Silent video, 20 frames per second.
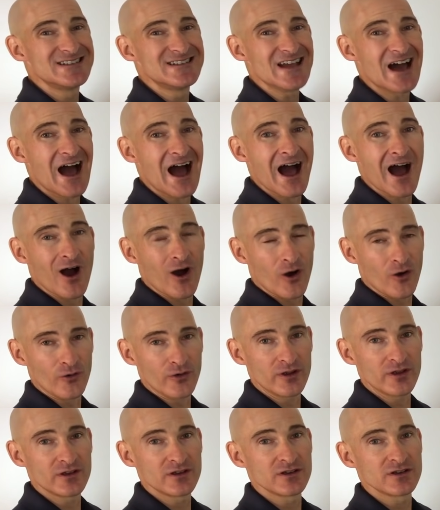
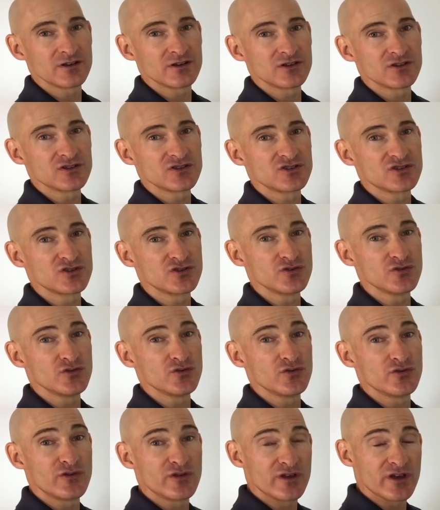down
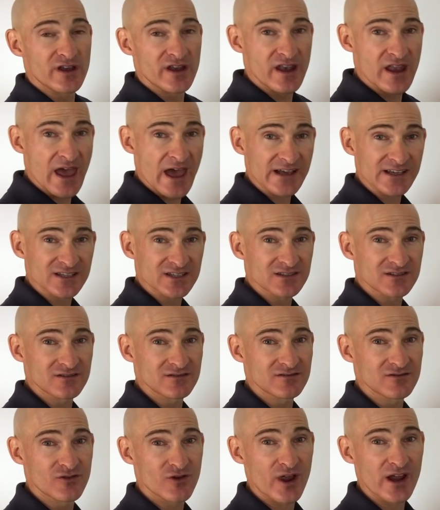to the next
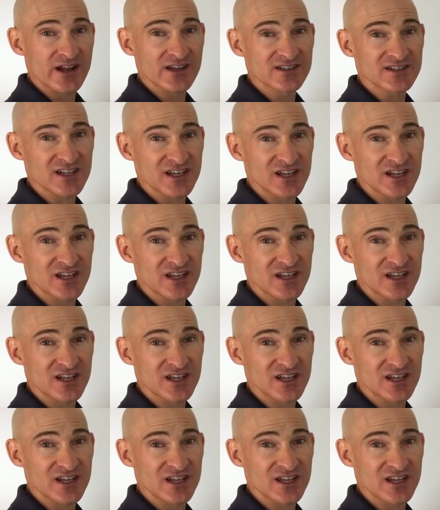greatest